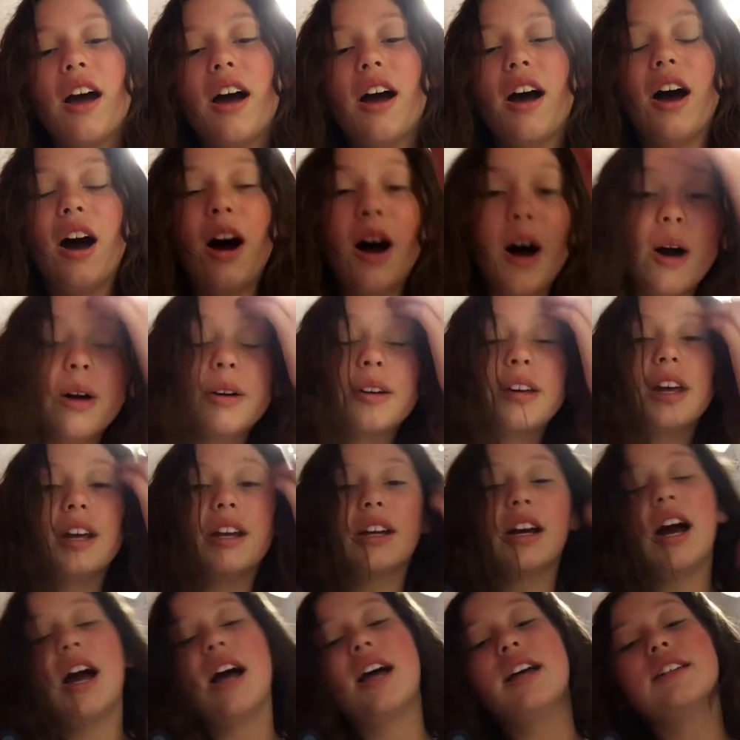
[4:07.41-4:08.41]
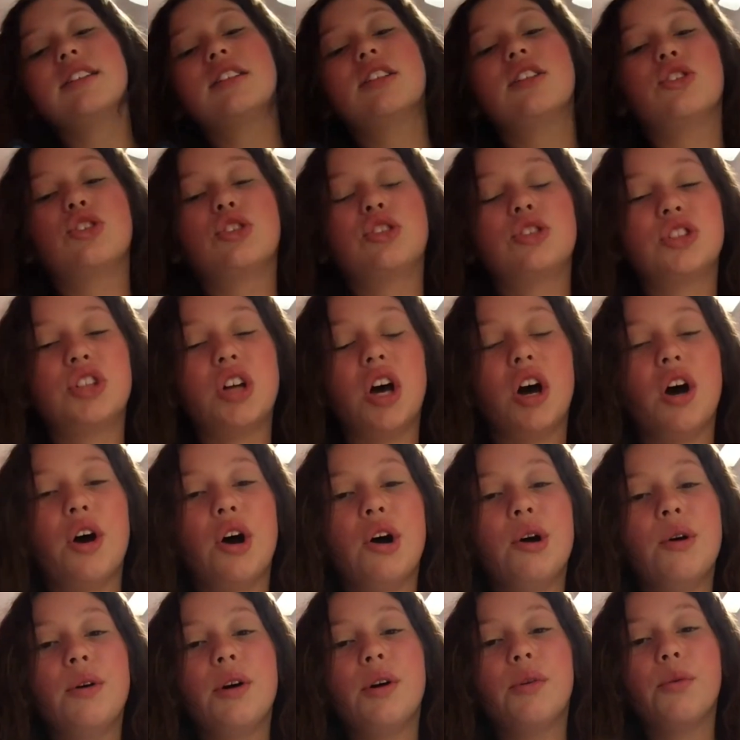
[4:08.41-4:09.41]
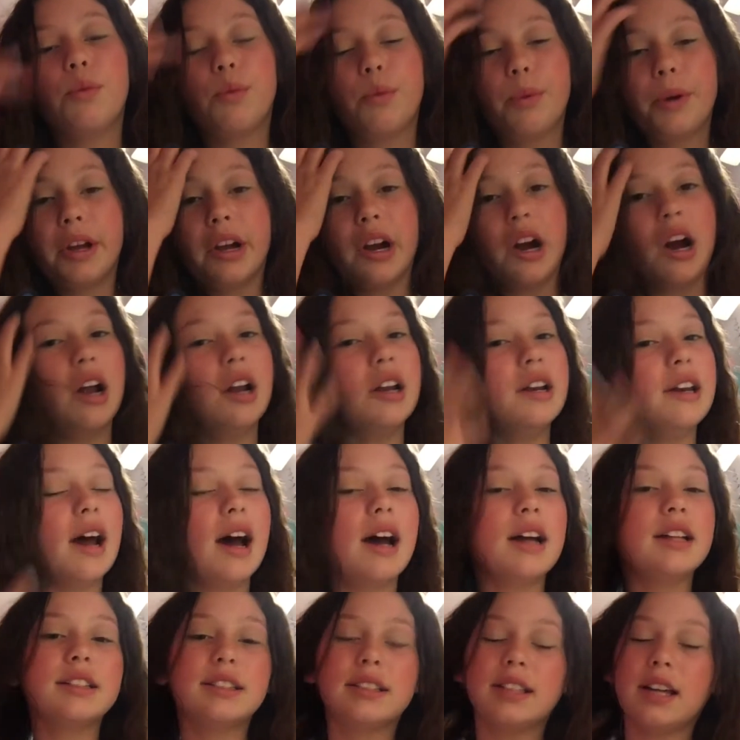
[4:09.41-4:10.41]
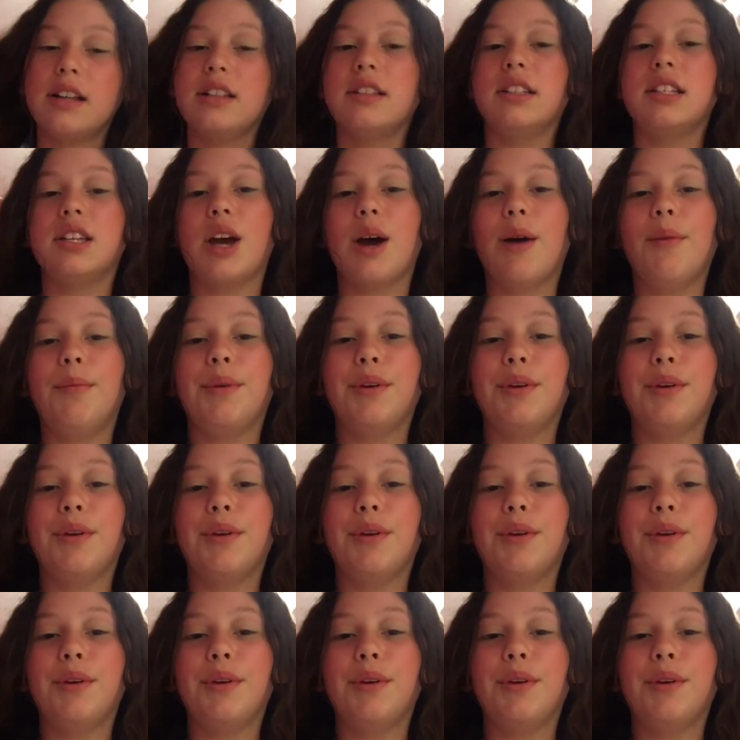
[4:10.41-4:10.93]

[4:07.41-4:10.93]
Okay guys, so we are not done yet.